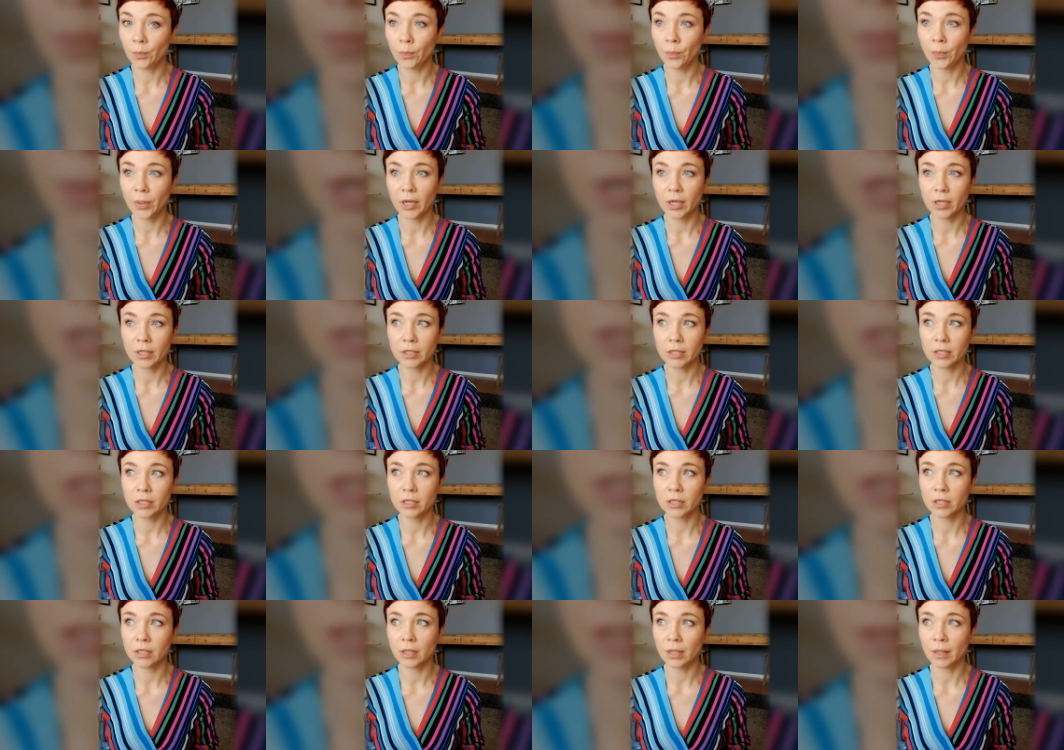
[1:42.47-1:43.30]
but
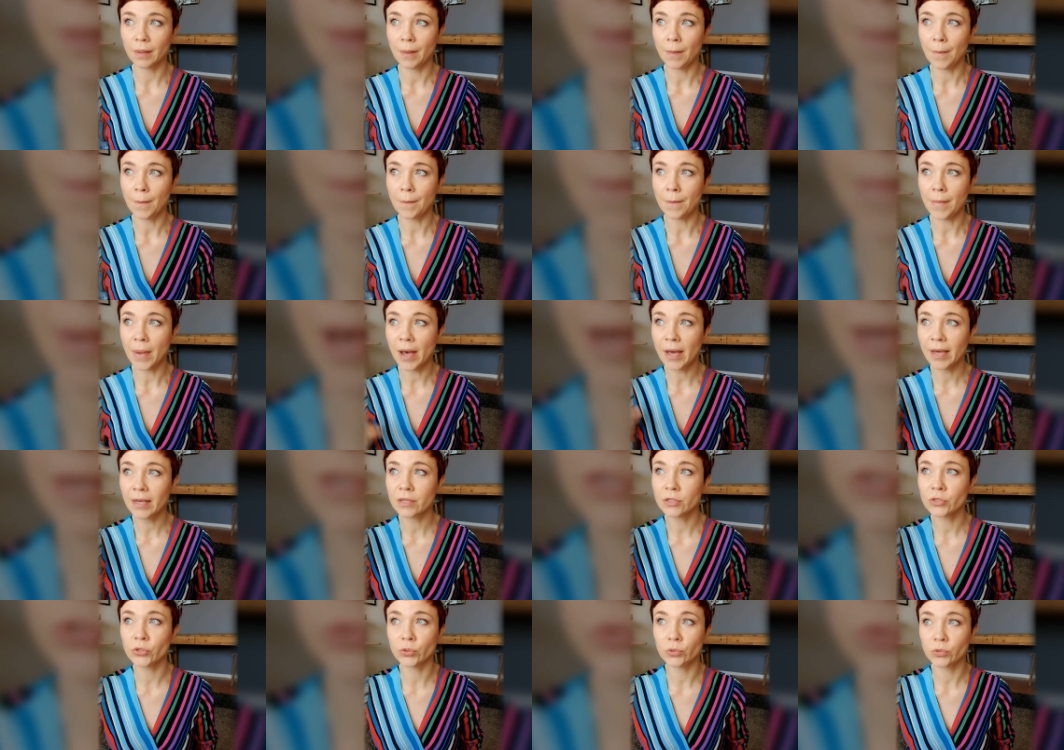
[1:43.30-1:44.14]
my
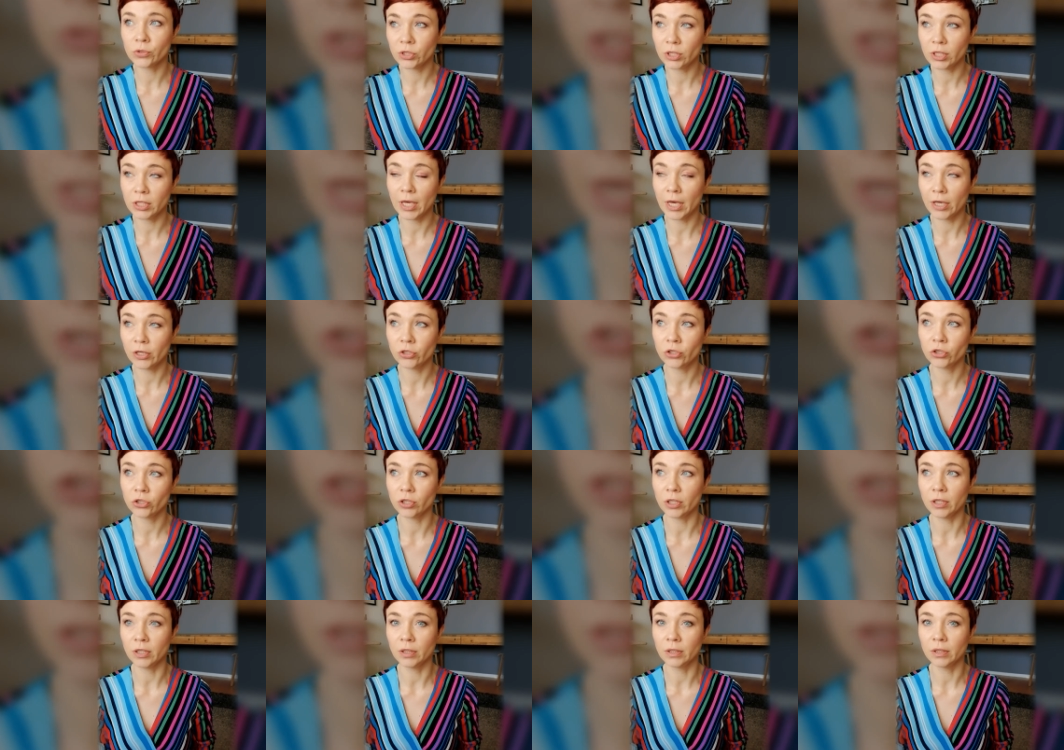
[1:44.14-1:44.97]

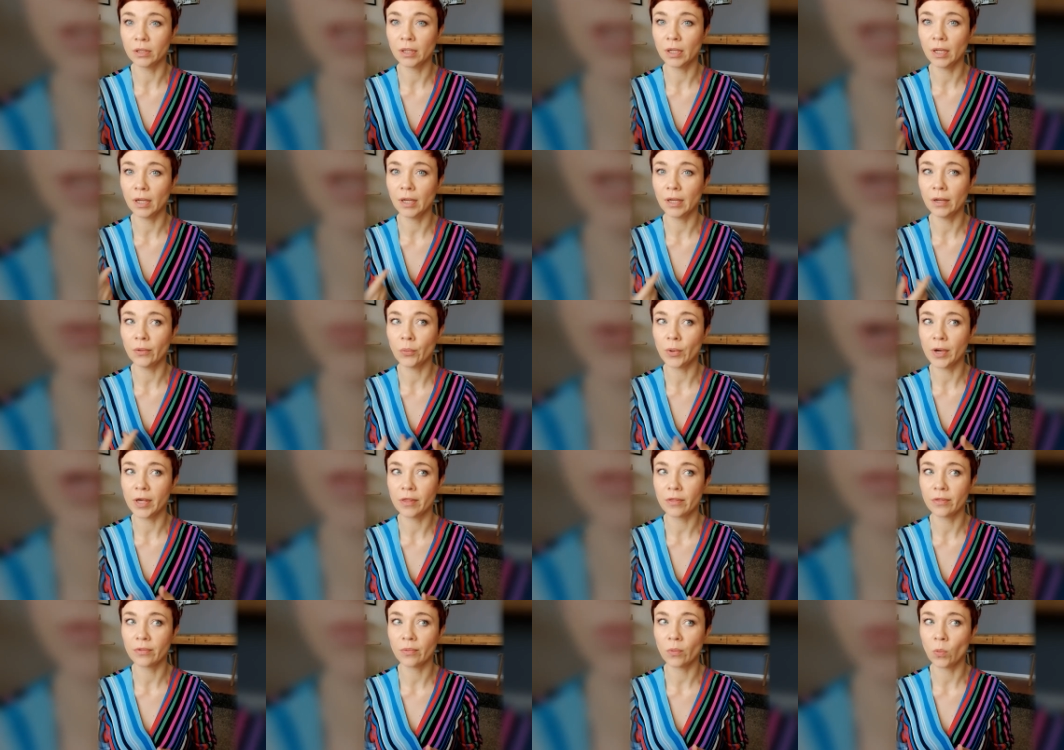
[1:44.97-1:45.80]
association
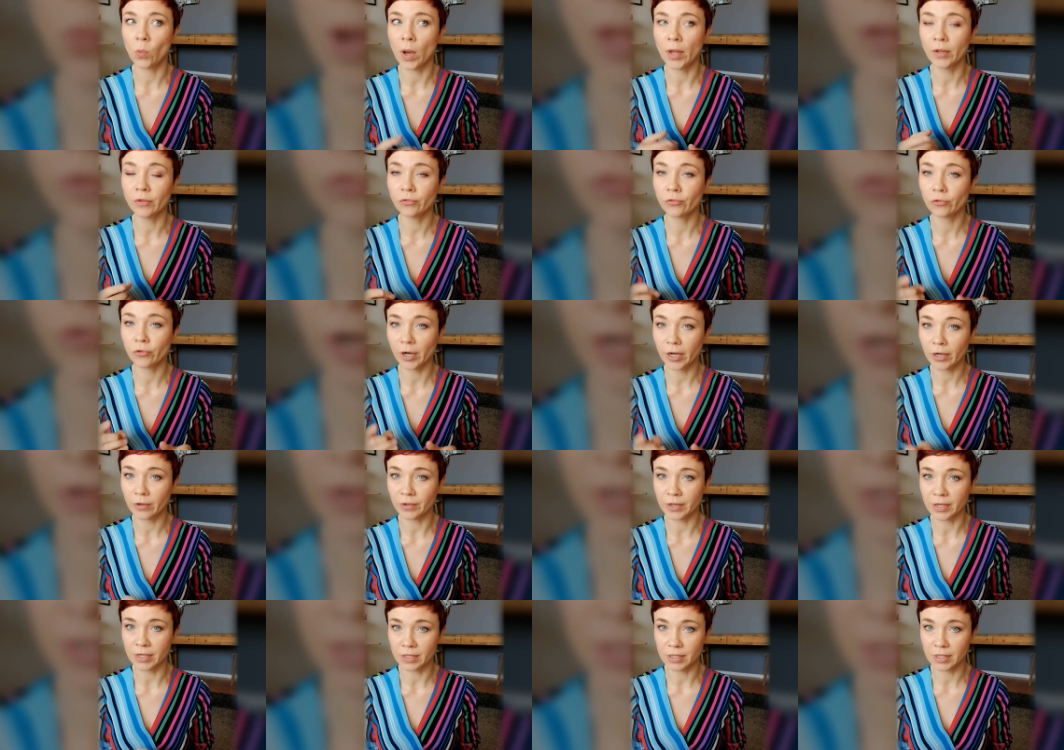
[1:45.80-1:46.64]
with one
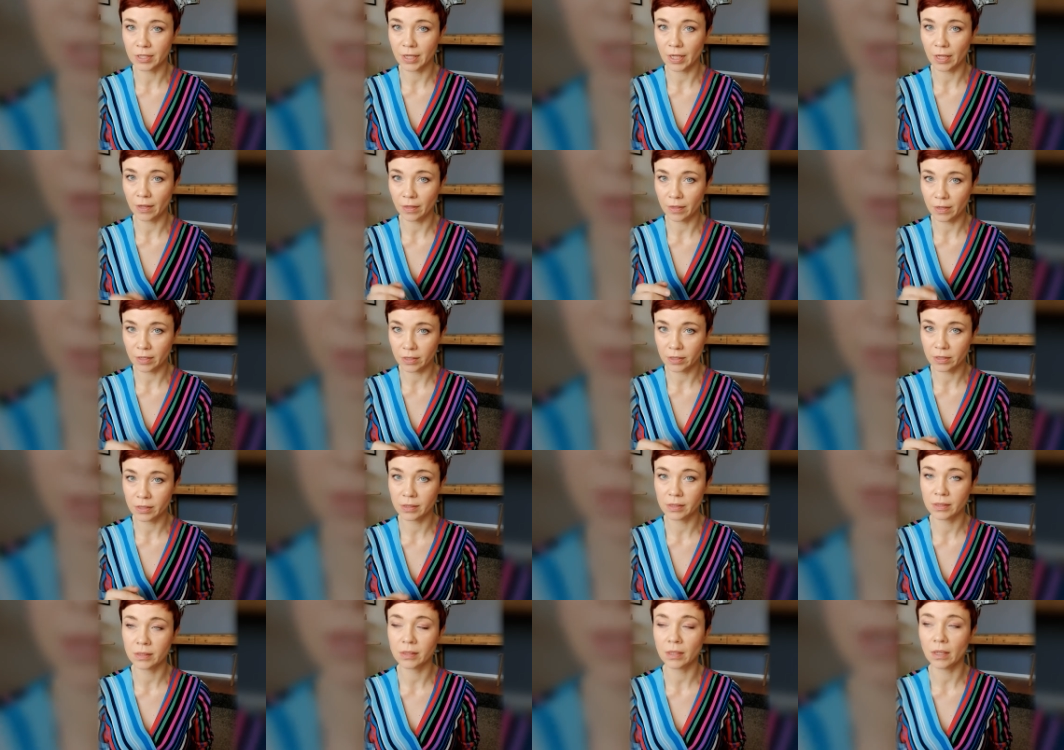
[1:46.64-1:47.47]
fragrance that
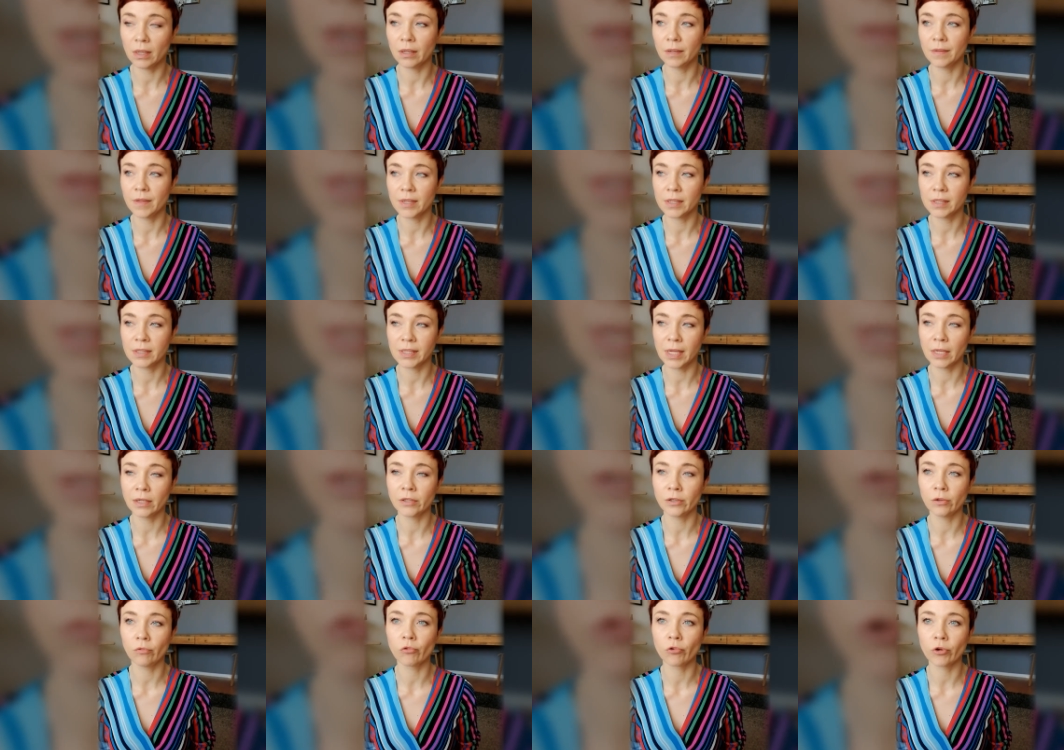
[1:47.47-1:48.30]
this uh, that
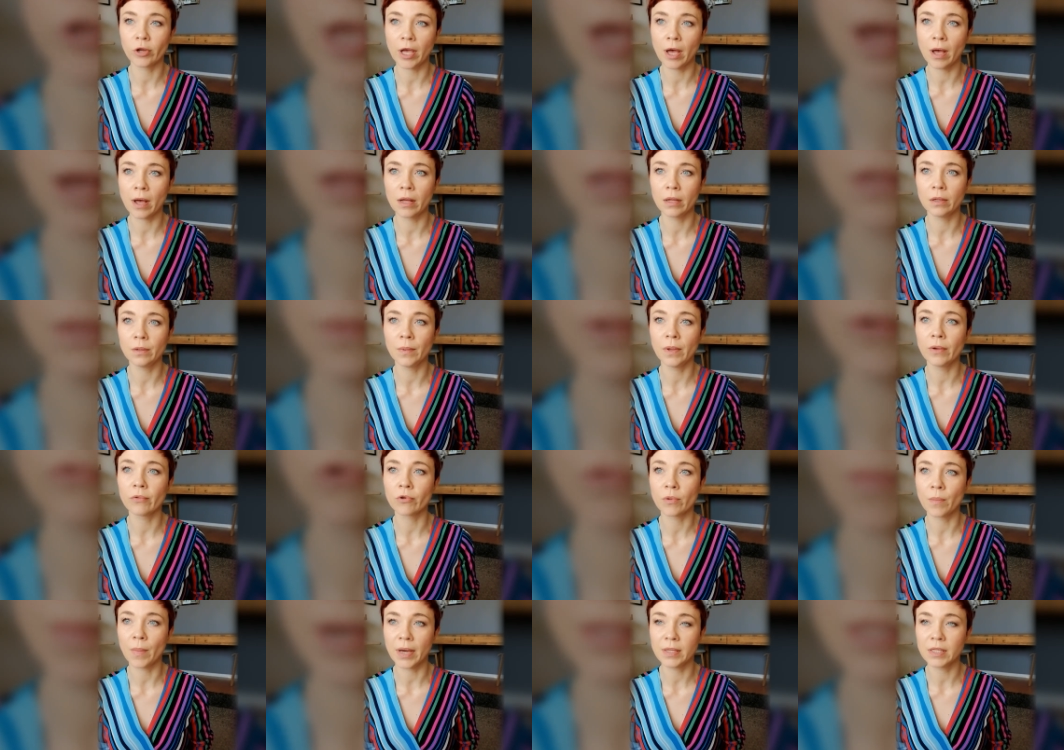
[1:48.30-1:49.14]
Santal Royal
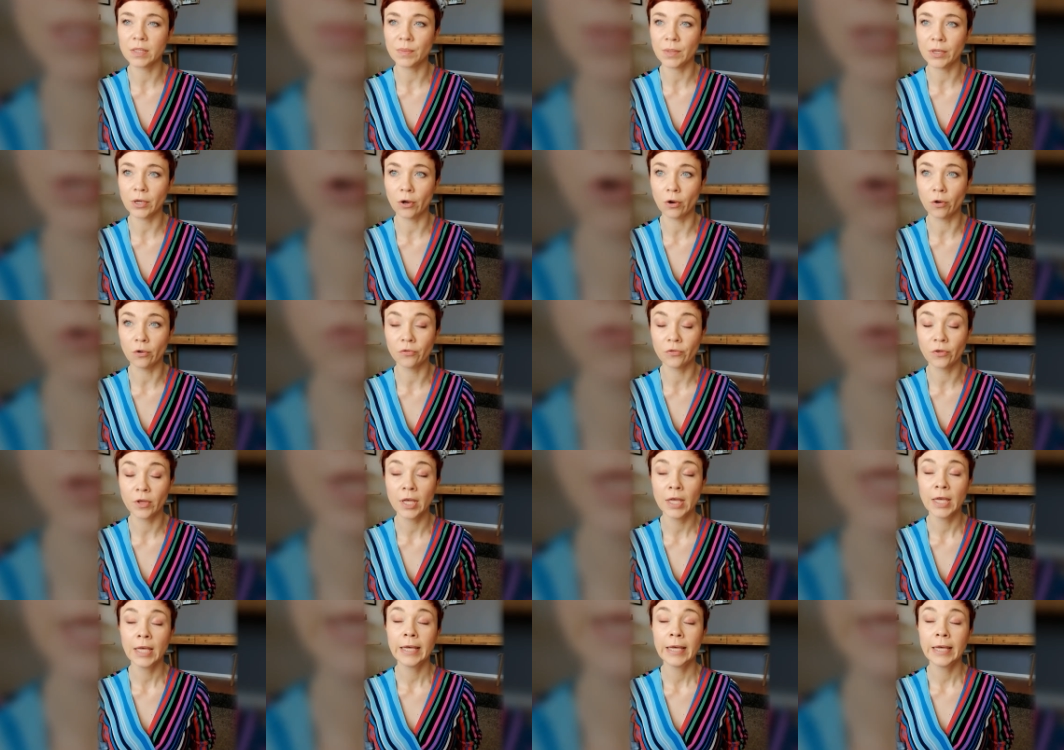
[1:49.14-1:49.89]
reminds me of,